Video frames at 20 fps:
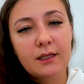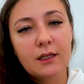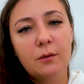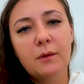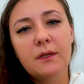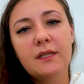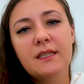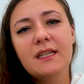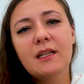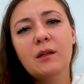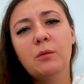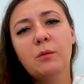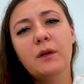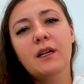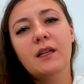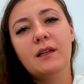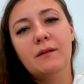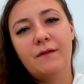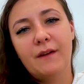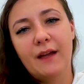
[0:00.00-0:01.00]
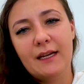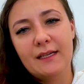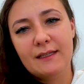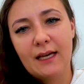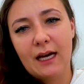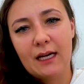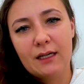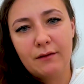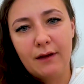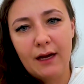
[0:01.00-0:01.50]
So we still will face
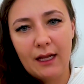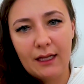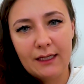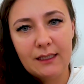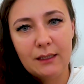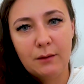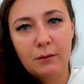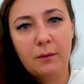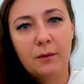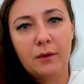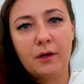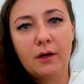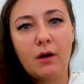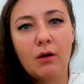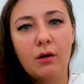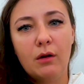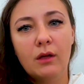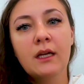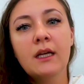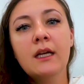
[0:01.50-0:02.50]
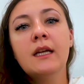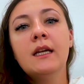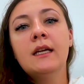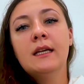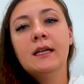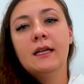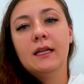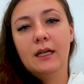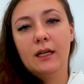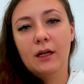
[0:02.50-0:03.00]
that reality we were all,
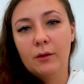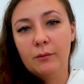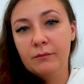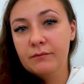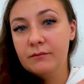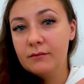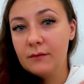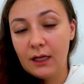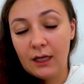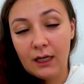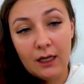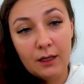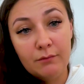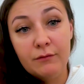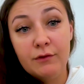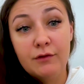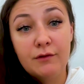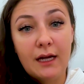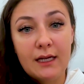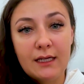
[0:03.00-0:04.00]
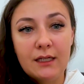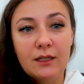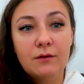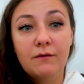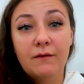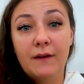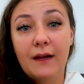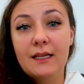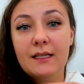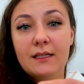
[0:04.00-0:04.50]
dreading
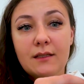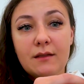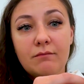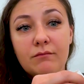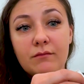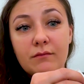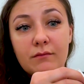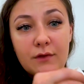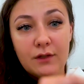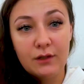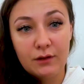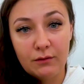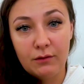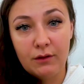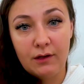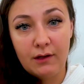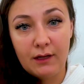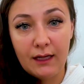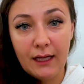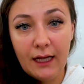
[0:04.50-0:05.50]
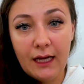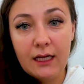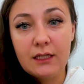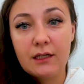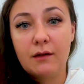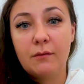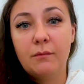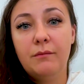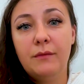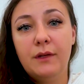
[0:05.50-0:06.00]
to face sooner than
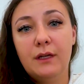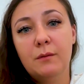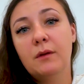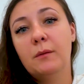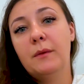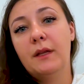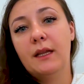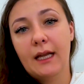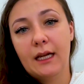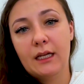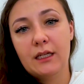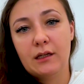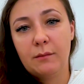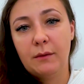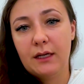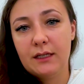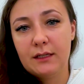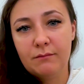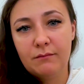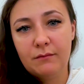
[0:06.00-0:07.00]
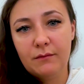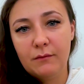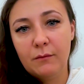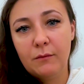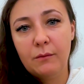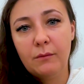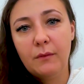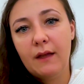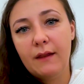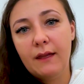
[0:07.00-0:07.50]
later. It will be later, but
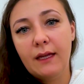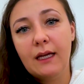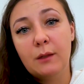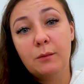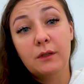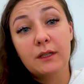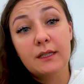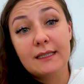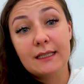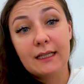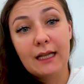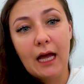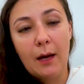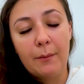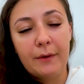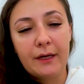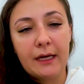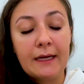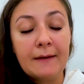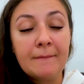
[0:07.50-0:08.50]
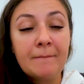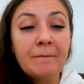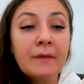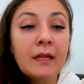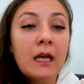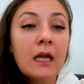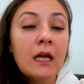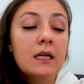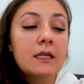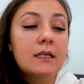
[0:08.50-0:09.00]
I think it will still happen.
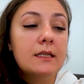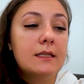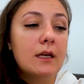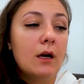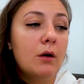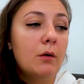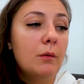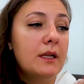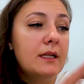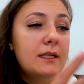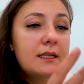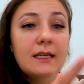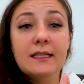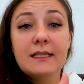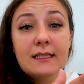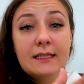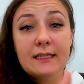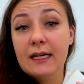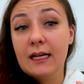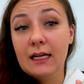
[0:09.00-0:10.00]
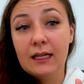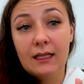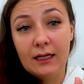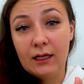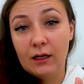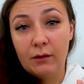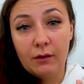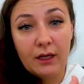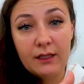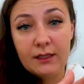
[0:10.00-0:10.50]
So it's still,
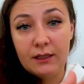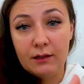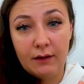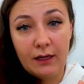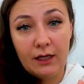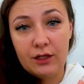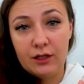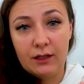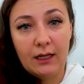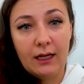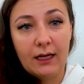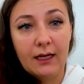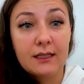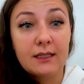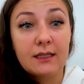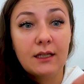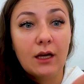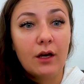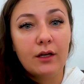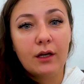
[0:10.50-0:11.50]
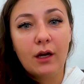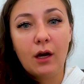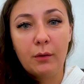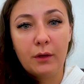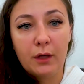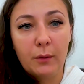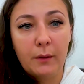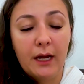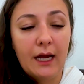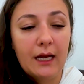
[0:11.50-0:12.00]
consideration, it's not
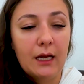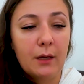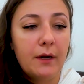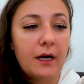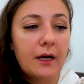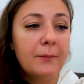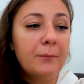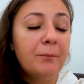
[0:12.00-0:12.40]
going away anywhere.